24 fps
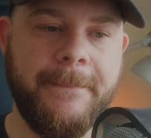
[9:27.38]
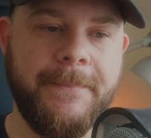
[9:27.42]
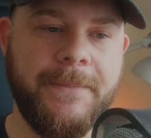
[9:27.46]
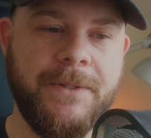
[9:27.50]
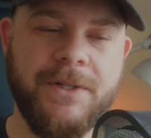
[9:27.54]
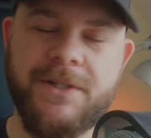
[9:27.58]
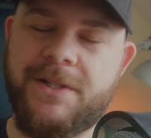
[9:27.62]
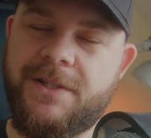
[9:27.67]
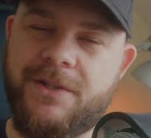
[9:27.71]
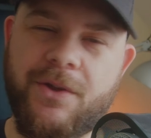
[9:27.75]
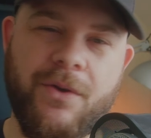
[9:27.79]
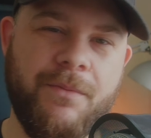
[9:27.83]

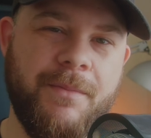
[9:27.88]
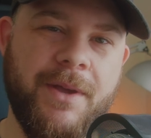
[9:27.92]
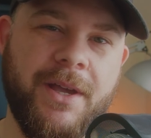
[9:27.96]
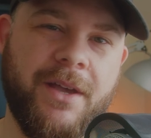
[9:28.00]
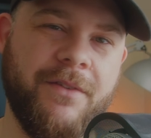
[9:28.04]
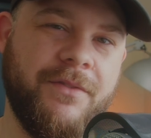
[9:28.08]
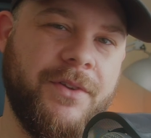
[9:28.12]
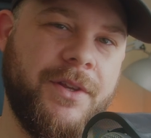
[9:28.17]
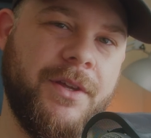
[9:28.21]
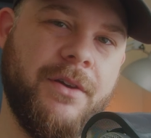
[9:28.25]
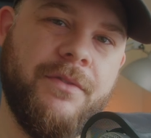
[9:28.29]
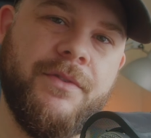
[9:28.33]
just don't make
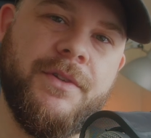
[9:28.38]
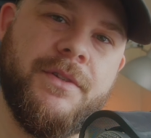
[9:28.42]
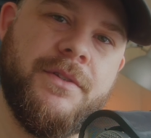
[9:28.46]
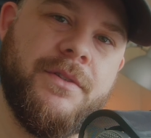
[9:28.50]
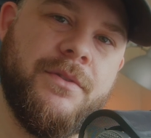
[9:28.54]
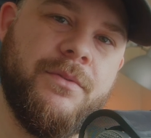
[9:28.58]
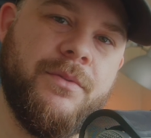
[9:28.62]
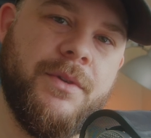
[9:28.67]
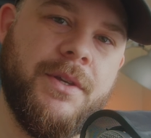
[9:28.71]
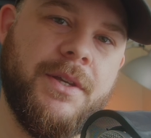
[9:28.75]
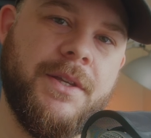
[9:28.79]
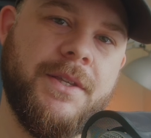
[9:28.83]
a video for
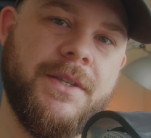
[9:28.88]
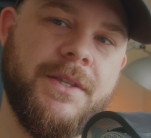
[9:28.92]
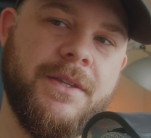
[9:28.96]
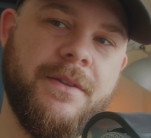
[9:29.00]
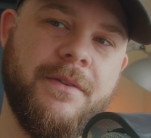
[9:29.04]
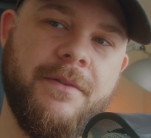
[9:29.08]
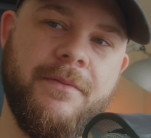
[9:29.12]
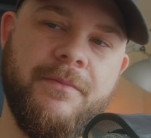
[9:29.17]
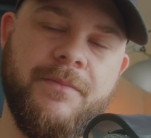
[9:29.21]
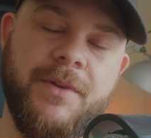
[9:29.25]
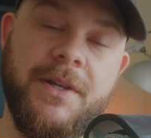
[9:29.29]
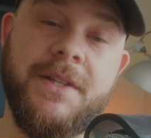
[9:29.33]
two weeks.
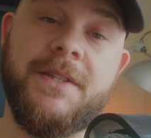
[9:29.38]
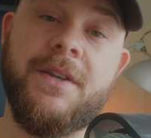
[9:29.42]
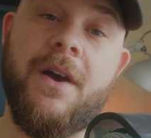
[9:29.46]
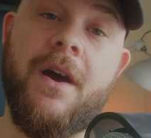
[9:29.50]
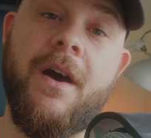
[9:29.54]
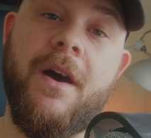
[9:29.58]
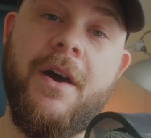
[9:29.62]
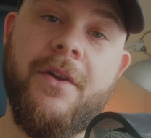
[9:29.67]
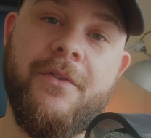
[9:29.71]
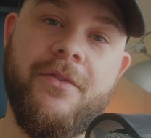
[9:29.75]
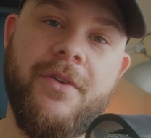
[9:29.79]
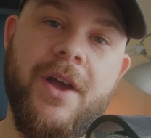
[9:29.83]
It's
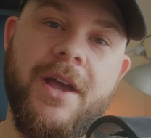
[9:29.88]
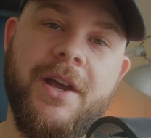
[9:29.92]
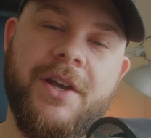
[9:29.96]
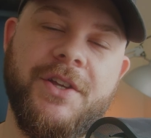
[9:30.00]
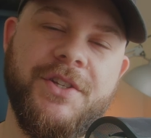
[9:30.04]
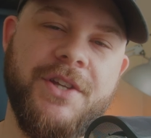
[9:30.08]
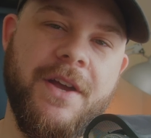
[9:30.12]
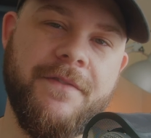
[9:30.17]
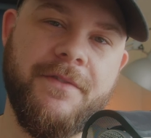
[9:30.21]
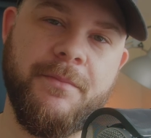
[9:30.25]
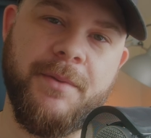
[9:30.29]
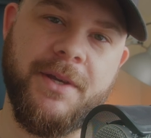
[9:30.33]
hard, right?
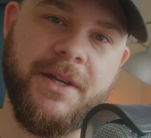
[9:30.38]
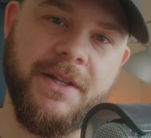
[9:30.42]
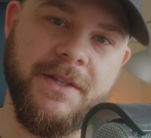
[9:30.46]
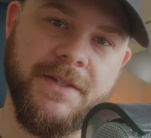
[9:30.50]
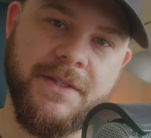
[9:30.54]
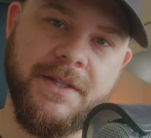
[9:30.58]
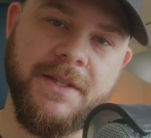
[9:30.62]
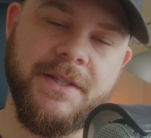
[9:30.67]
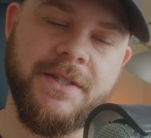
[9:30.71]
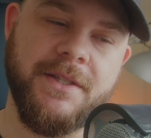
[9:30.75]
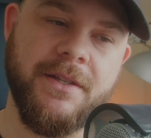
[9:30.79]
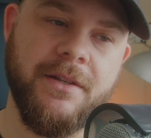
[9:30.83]
Because you have to be
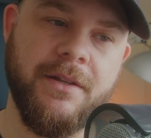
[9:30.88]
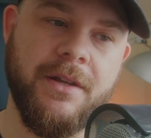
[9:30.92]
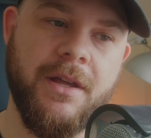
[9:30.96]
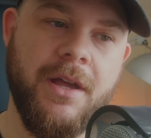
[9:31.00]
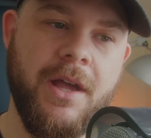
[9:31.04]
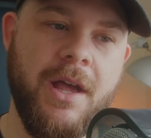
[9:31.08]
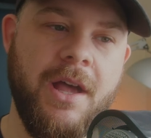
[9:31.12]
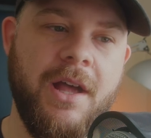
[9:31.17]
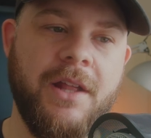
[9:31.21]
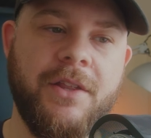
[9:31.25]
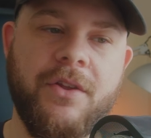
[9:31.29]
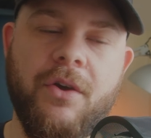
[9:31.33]
consistent.
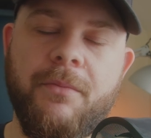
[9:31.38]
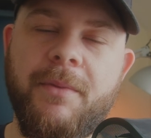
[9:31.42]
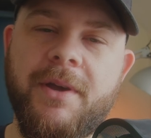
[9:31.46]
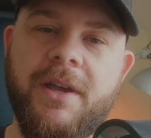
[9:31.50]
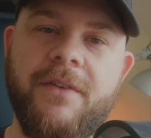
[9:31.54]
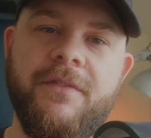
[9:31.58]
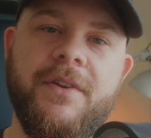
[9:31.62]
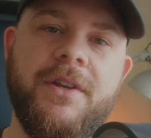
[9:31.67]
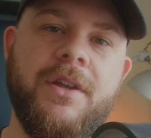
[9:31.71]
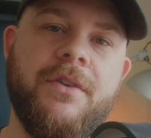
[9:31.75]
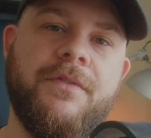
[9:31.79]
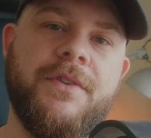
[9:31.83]
Don't make
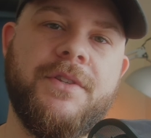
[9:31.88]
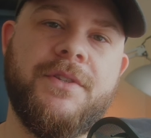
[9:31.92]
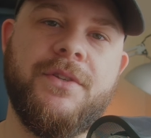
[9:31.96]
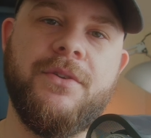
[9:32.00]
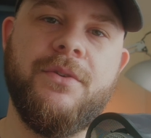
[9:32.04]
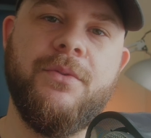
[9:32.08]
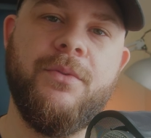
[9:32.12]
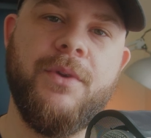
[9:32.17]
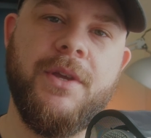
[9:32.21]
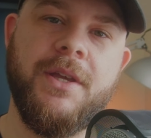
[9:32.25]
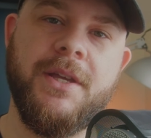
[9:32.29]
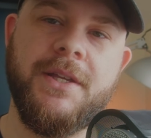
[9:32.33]
a video for
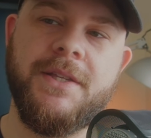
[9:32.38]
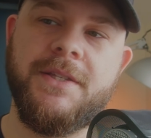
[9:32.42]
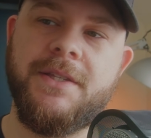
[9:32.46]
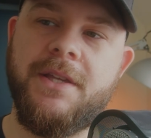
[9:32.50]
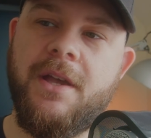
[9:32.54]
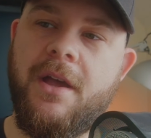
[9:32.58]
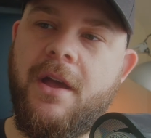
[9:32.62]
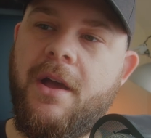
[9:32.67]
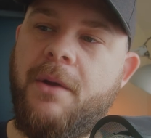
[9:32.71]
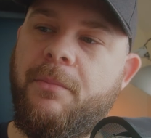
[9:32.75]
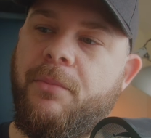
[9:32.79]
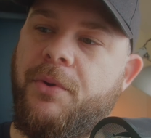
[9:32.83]
two weeks.
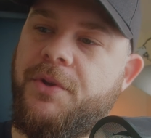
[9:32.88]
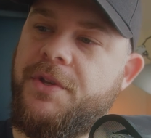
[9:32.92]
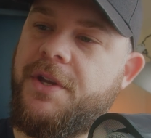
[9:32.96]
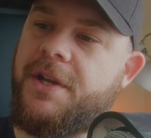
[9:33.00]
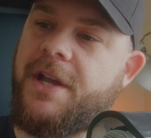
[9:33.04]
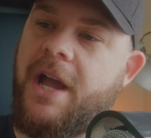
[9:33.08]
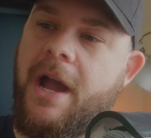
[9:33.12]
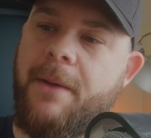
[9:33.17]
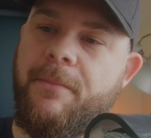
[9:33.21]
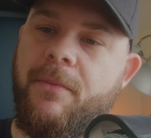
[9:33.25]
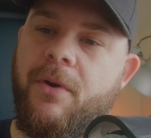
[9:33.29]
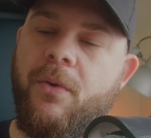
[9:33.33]
Put your
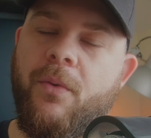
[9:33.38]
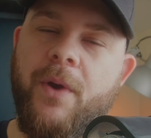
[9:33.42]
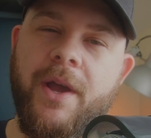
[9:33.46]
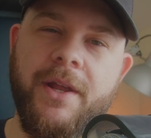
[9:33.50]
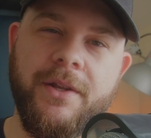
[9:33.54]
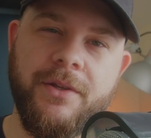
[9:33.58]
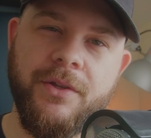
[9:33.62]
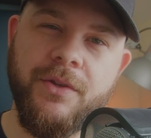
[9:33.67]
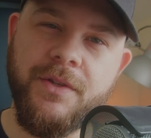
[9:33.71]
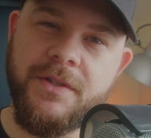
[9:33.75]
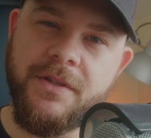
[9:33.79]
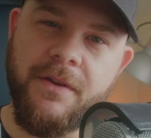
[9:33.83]
camera away
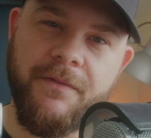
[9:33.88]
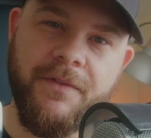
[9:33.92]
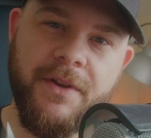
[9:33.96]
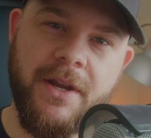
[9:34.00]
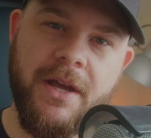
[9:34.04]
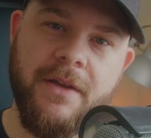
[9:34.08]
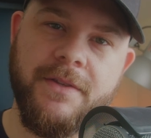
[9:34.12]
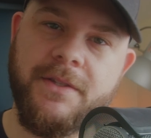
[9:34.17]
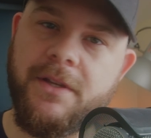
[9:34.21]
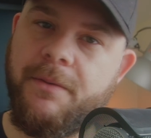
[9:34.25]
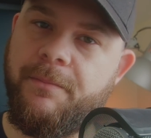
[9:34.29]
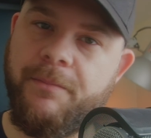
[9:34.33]
and do something
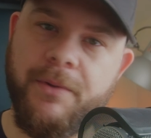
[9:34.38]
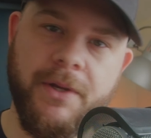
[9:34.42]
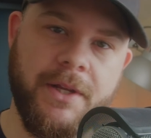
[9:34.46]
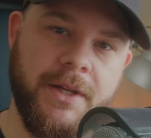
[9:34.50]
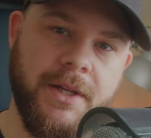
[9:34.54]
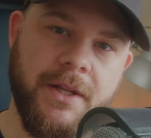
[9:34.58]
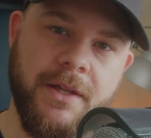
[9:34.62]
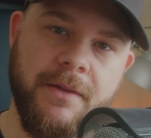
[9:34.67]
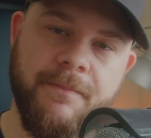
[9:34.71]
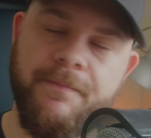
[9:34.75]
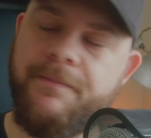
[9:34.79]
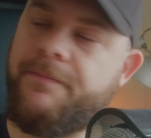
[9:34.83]
else
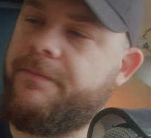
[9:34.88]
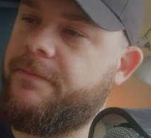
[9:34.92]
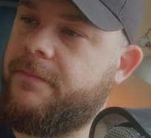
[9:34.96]
completely.